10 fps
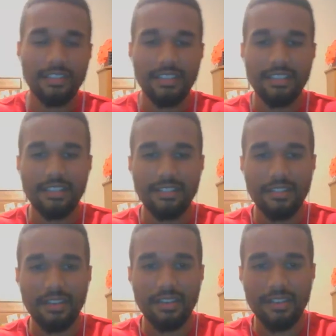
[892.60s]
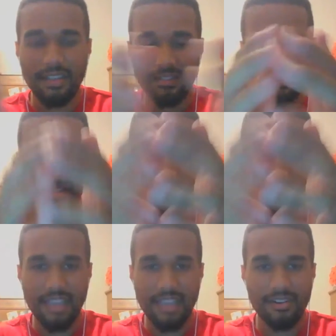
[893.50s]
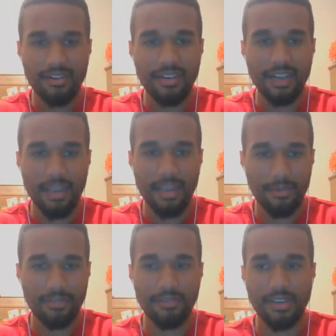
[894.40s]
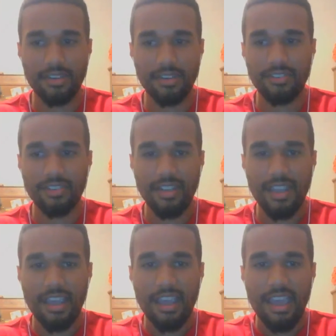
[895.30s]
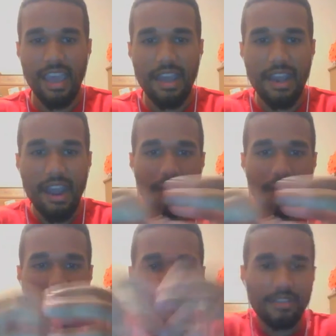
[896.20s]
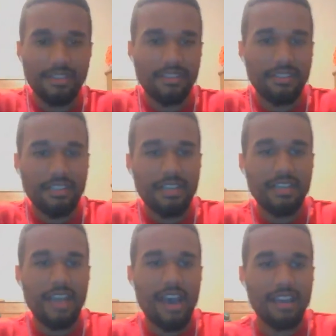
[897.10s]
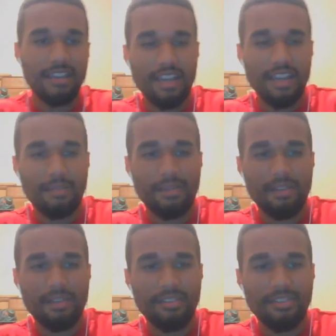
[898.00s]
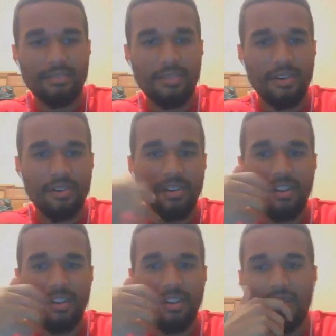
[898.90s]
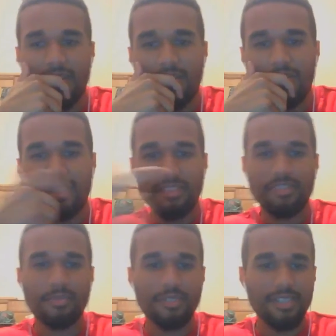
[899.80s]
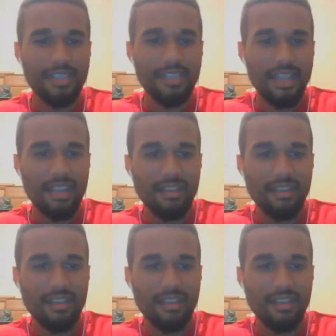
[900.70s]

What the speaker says: is a scene that's in standard dynamic range, and now look at the scene in high dynamic range. And I'm going, did he switch it